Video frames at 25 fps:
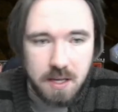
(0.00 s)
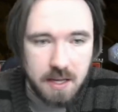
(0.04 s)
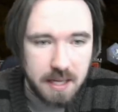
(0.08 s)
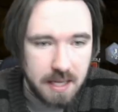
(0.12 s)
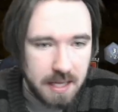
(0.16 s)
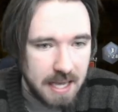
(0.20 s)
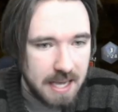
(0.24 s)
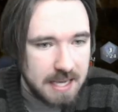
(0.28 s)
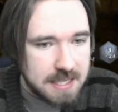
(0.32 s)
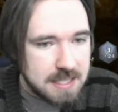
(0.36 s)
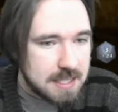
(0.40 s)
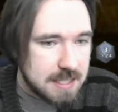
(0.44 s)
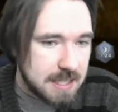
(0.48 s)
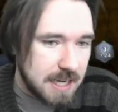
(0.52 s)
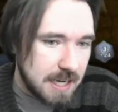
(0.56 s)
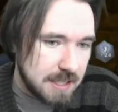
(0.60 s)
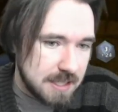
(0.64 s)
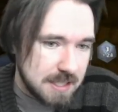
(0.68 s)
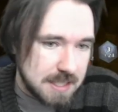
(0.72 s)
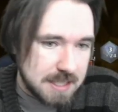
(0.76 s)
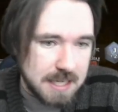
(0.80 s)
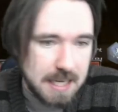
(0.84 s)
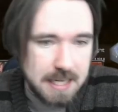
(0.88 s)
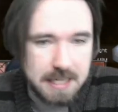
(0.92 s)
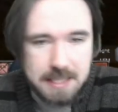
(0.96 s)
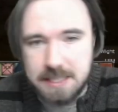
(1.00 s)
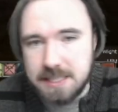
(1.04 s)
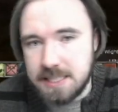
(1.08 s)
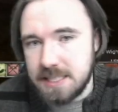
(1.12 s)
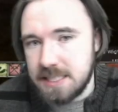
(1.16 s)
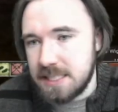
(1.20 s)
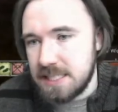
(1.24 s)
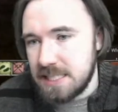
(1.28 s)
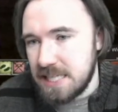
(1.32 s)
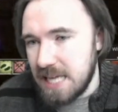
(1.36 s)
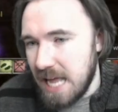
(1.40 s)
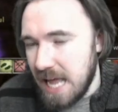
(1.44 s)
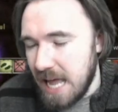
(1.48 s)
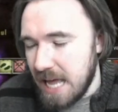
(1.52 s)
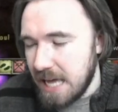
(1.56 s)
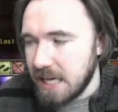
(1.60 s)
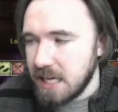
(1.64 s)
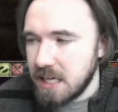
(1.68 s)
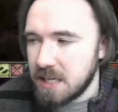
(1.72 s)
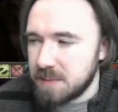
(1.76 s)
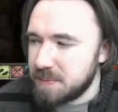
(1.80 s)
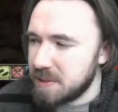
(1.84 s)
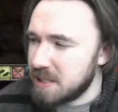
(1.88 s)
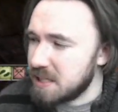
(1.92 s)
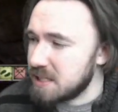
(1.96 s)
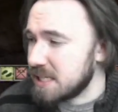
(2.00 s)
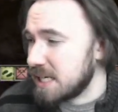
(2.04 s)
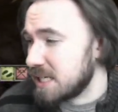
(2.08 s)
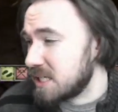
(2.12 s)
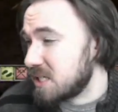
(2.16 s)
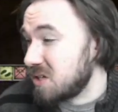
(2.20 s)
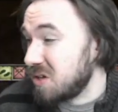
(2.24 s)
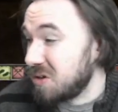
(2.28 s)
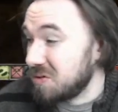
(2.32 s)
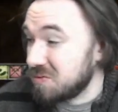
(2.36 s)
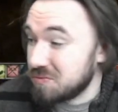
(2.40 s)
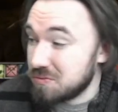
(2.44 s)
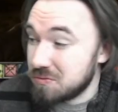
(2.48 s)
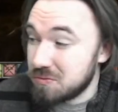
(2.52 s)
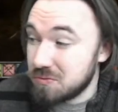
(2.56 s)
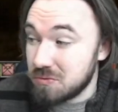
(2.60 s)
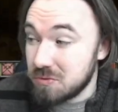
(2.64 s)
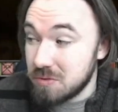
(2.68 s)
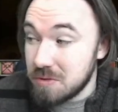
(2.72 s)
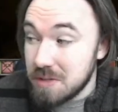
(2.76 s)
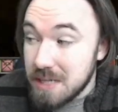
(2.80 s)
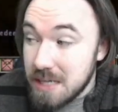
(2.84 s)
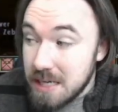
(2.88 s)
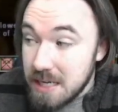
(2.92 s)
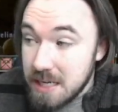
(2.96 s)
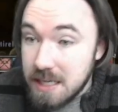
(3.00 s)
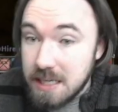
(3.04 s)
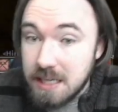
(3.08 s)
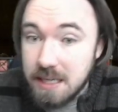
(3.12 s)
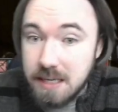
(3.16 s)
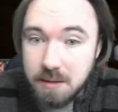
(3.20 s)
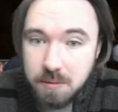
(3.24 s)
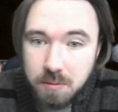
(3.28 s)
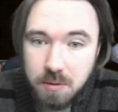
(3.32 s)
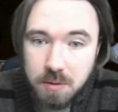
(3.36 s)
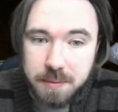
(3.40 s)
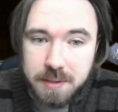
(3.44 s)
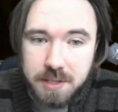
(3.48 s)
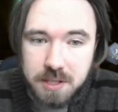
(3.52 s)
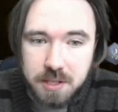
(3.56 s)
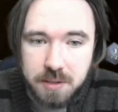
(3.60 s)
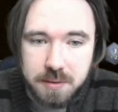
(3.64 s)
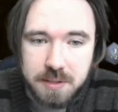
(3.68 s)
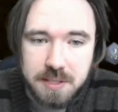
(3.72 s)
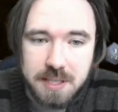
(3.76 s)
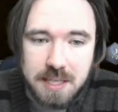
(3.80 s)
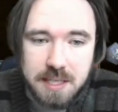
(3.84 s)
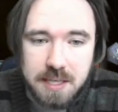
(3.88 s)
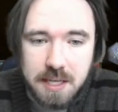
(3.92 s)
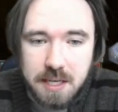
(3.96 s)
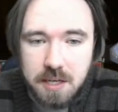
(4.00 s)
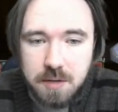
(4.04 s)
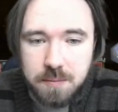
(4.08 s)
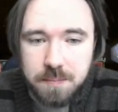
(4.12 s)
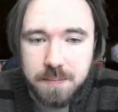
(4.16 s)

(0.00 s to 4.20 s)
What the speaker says: I hesitate to say tank because that's not really what we do in DDO,